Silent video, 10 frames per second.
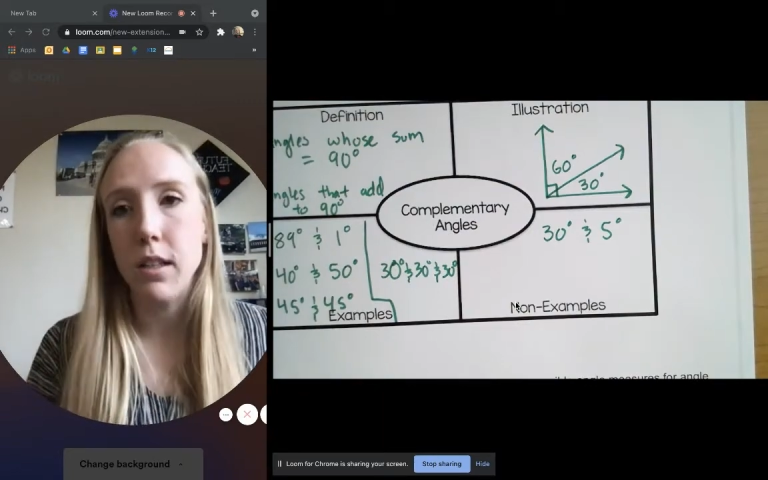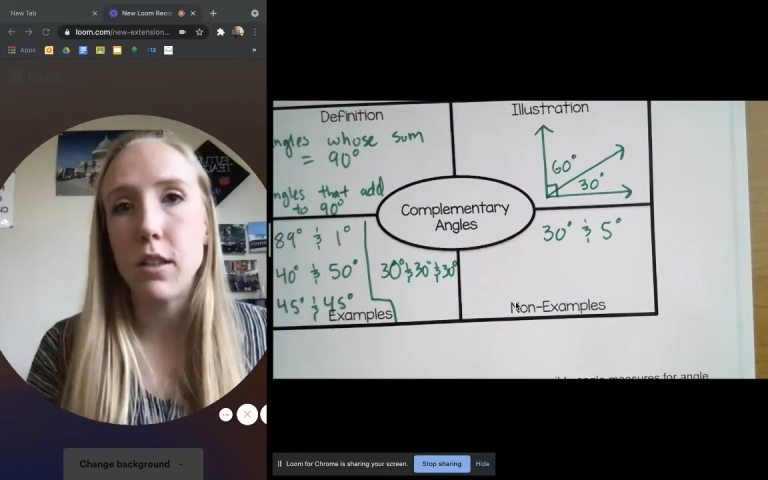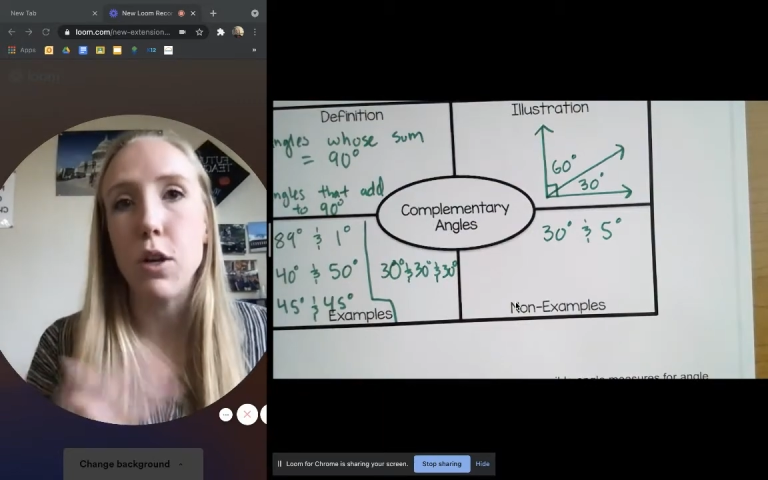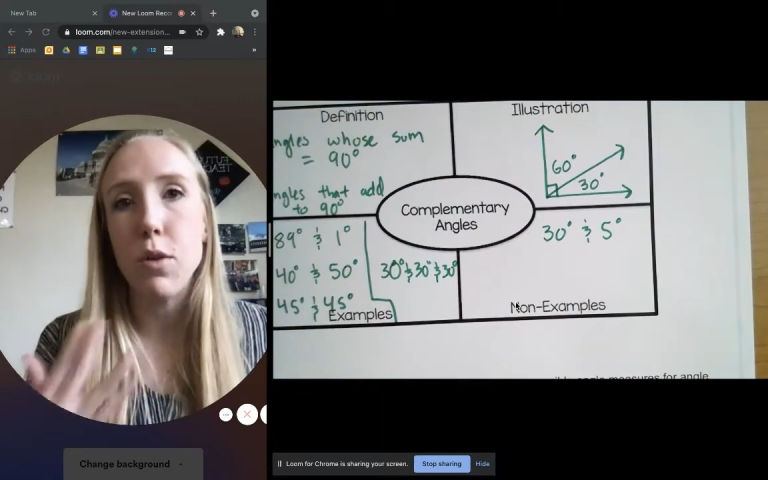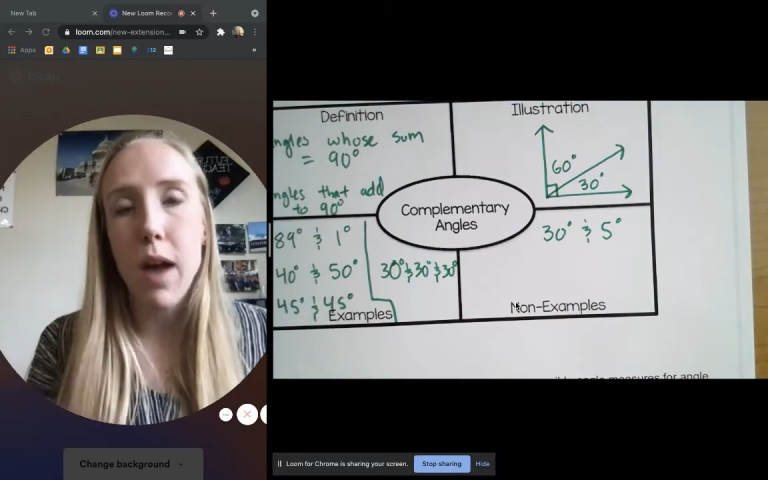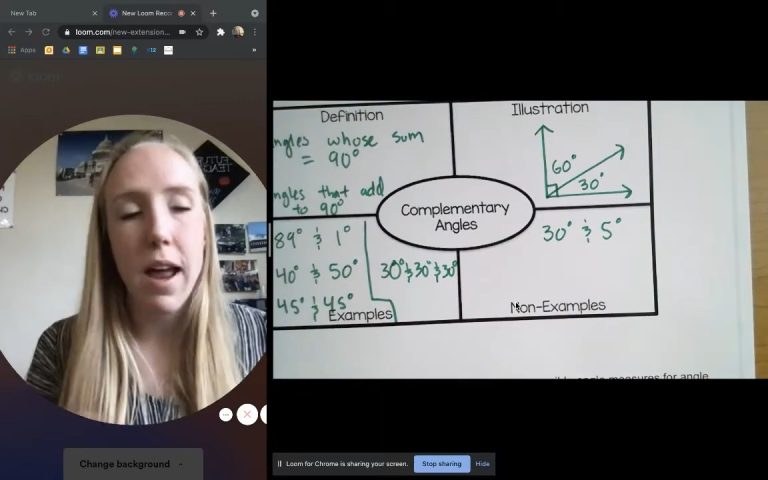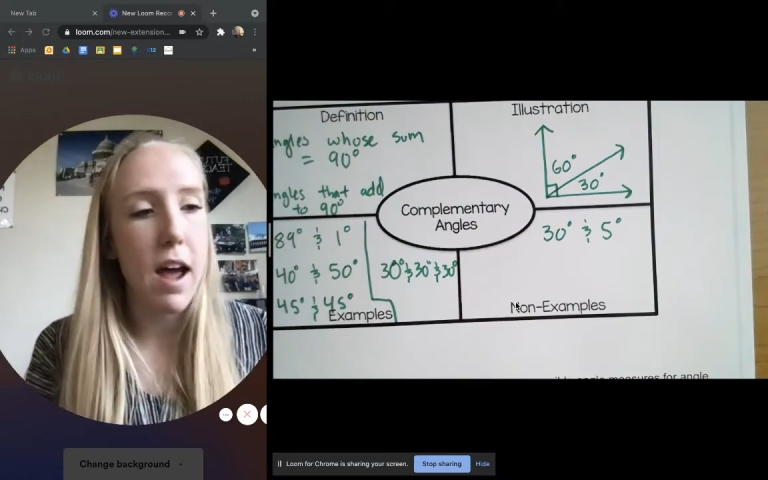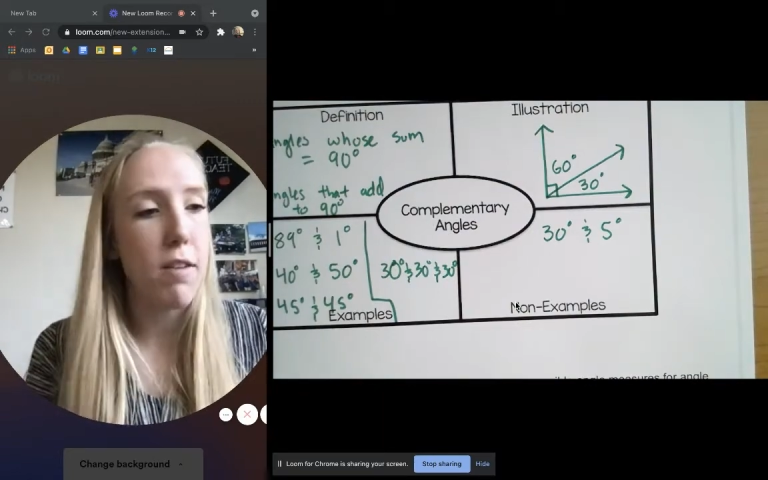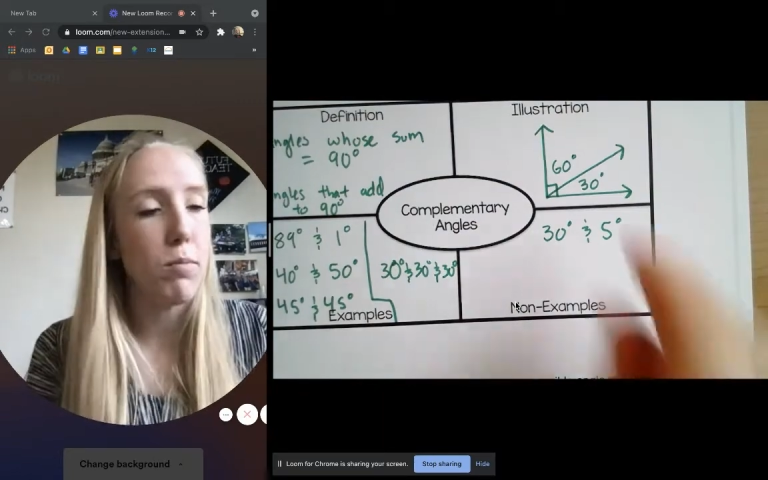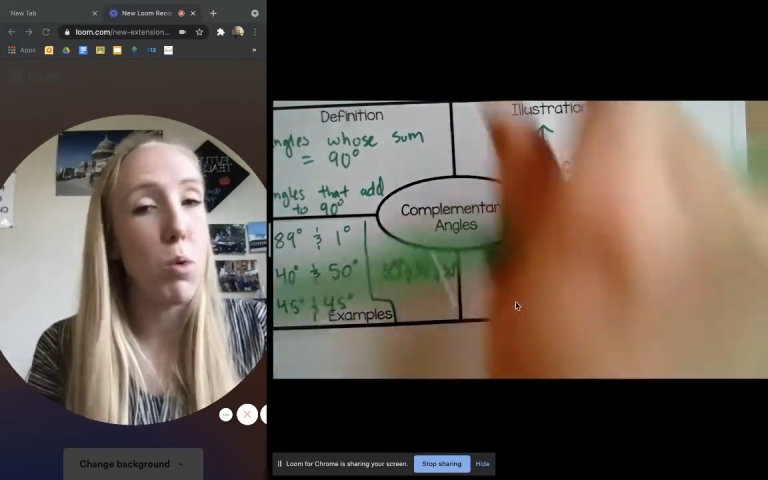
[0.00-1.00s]
So you can
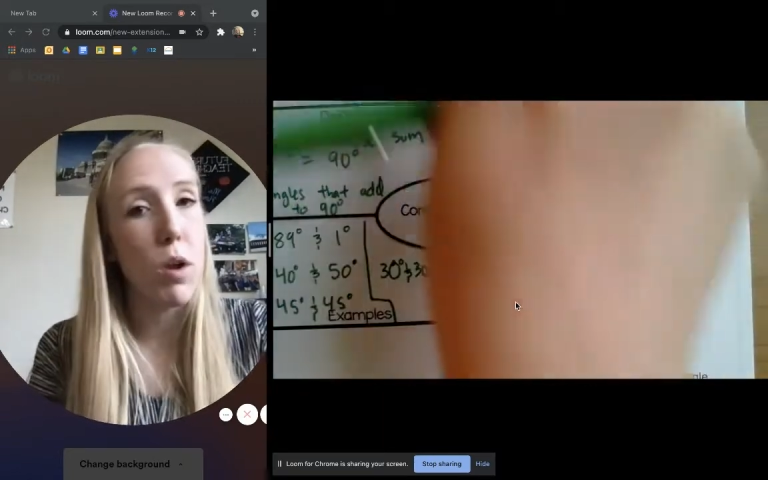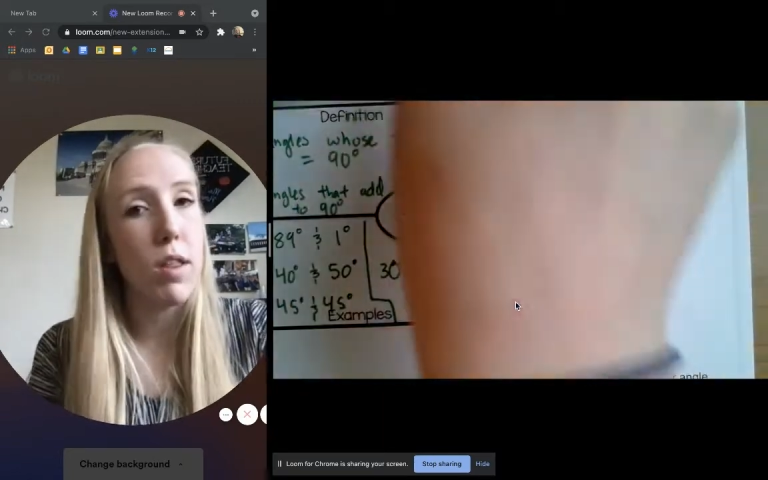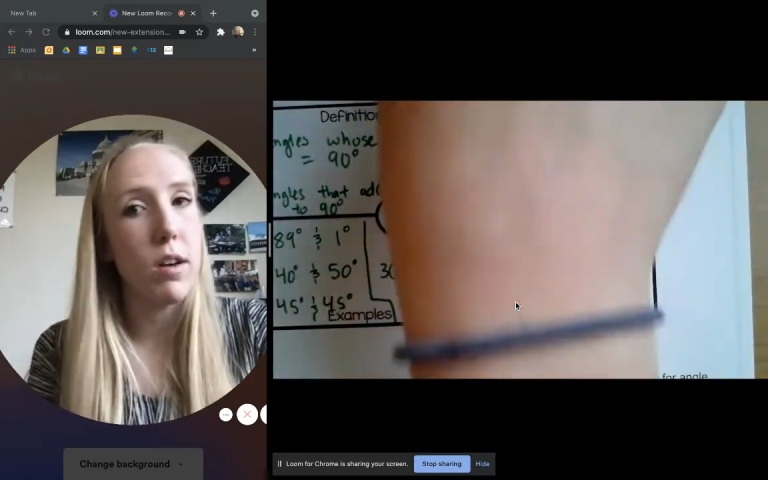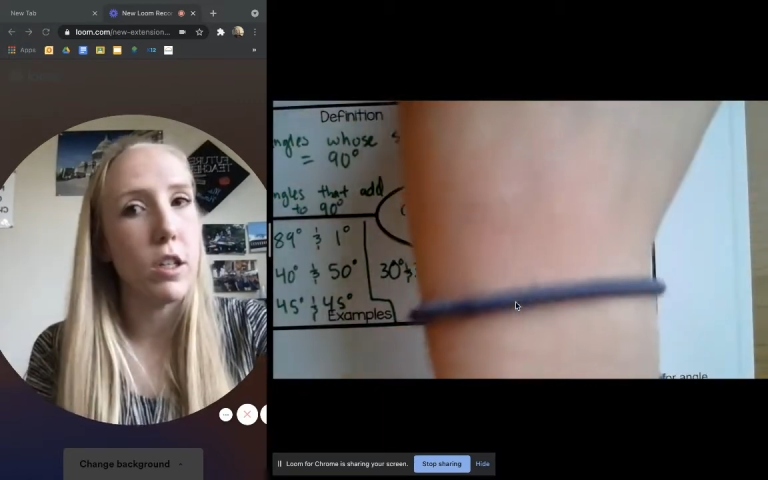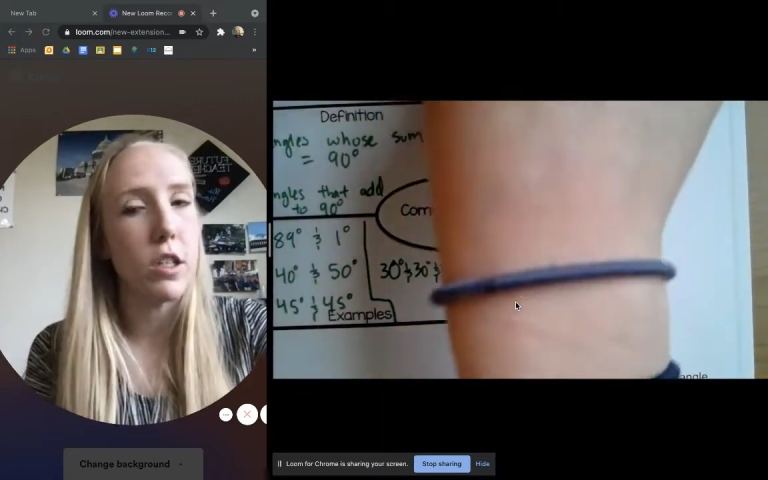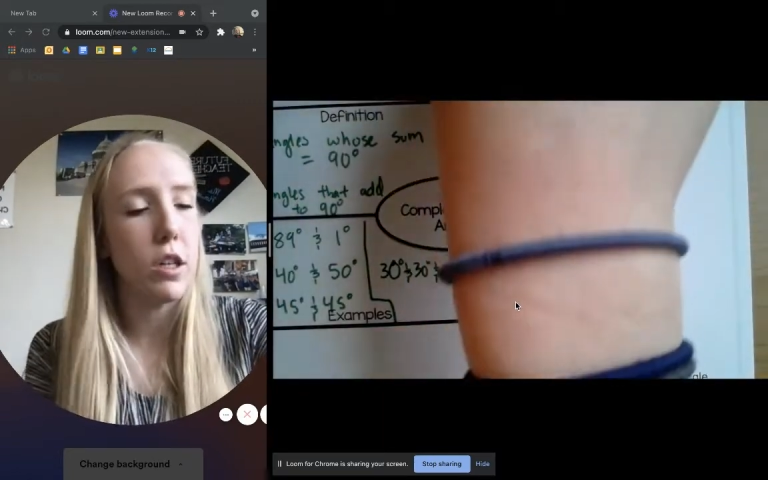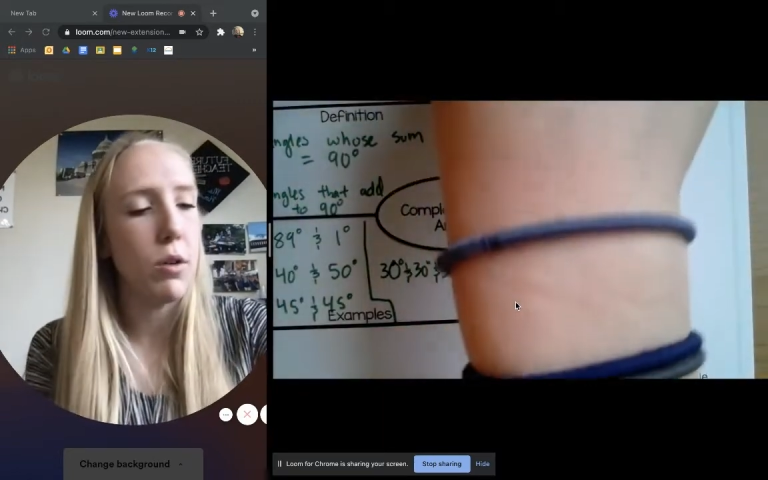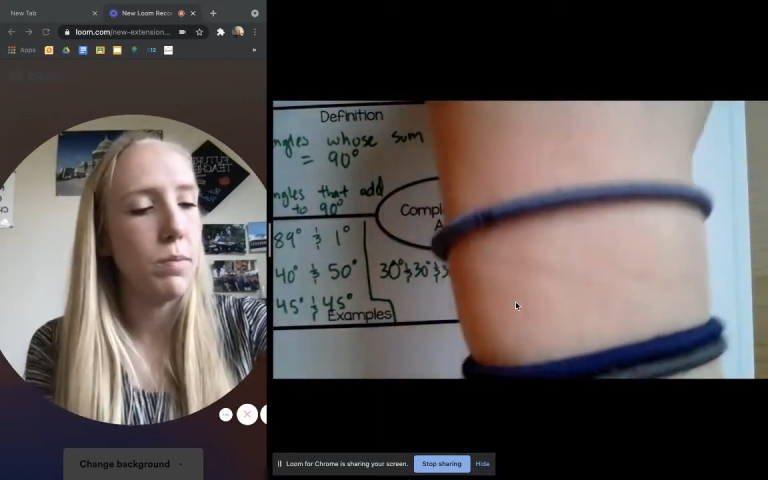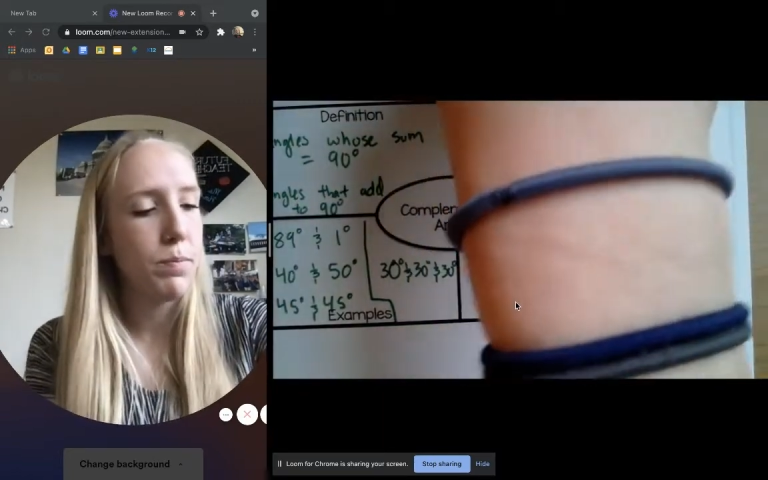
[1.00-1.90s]
have more than just 2.